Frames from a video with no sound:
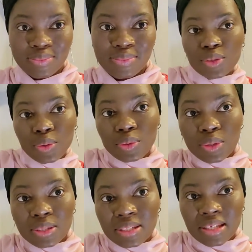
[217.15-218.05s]
So
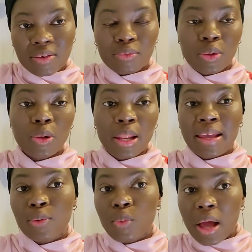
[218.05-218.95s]
note to self,
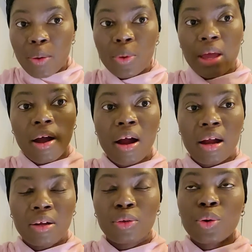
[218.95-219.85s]
like, while we
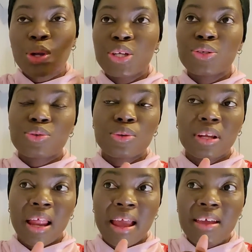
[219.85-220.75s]
are going through
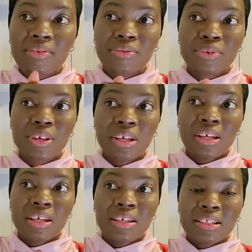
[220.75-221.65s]
life,
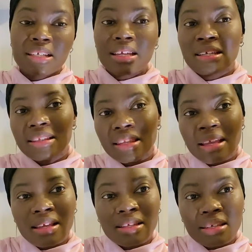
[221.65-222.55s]
taking
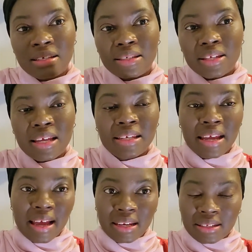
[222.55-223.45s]
things a
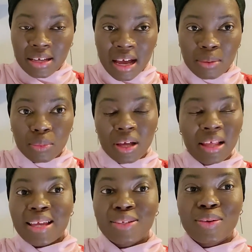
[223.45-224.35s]
day at a time,
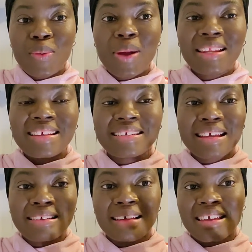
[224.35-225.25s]
you know, when they
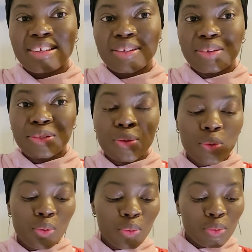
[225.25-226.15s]
say, like,
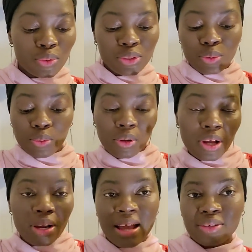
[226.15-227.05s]
you
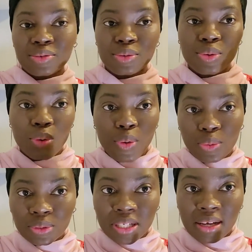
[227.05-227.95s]
learn as you grow
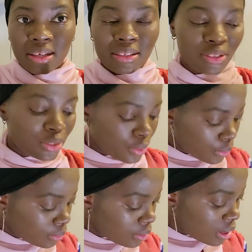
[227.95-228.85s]
older, you know,